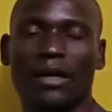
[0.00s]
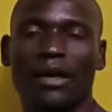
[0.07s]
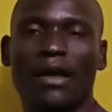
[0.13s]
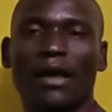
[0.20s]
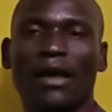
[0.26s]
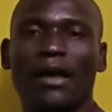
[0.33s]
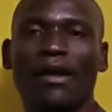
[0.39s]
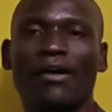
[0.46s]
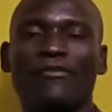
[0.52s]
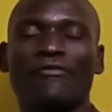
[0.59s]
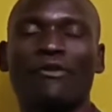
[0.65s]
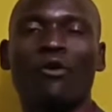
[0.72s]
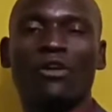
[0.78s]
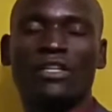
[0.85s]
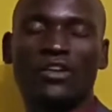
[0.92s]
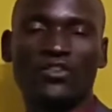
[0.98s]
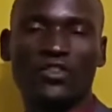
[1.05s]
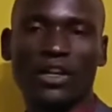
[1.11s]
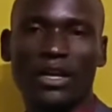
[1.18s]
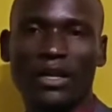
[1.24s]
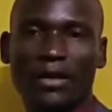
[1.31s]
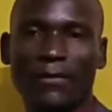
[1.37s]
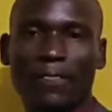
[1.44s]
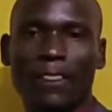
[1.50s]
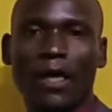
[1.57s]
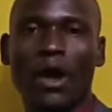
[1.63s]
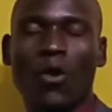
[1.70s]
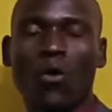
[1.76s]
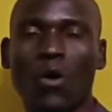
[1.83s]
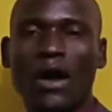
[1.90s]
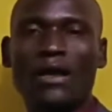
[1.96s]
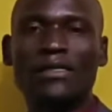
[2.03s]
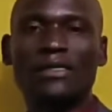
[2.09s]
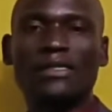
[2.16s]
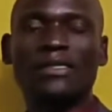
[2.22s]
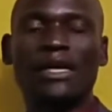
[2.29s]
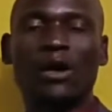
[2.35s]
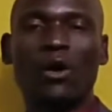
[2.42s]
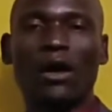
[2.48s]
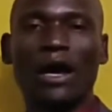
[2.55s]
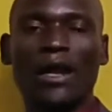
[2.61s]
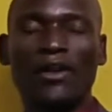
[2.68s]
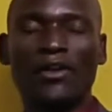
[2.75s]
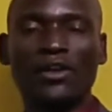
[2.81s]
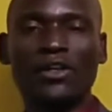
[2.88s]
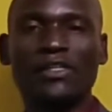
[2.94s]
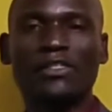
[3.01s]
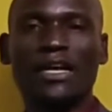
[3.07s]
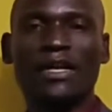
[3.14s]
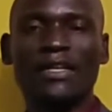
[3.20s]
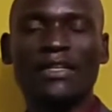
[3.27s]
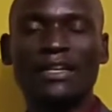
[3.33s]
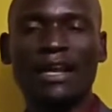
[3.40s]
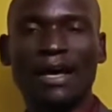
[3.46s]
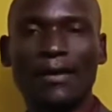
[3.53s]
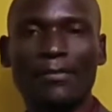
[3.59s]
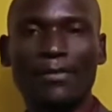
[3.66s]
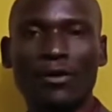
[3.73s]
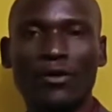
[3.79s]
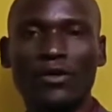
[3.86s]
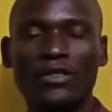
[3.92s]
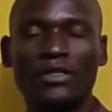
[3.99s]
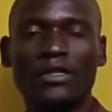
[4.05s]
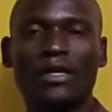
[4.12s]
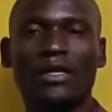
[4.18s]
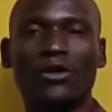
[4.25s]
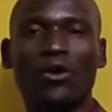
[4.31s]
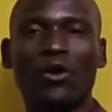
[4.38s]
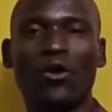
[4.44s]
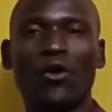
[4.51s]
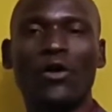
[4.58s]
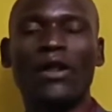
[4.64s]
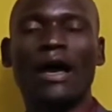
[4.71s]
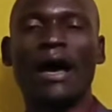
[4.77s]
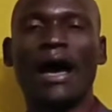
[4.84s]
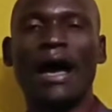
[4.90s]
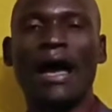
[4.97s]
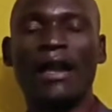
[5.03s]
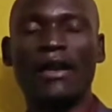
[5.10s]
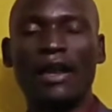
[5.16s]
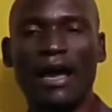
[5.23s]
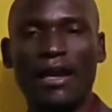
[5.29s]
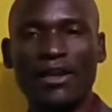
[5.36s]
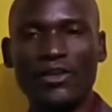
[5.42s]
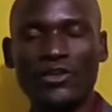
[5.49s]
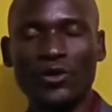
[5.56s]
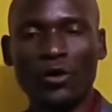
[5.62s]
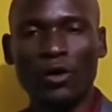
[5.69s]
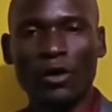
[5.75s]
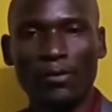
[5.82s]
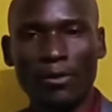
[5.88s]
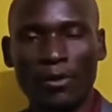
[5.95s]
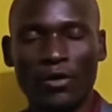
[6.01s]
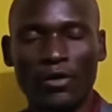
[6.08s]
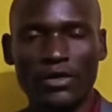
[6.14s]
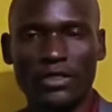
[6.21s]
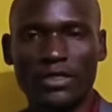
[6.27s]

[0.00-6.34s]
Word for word: uh, for water drilling, Once the hydrologists have written a report called hydrological report,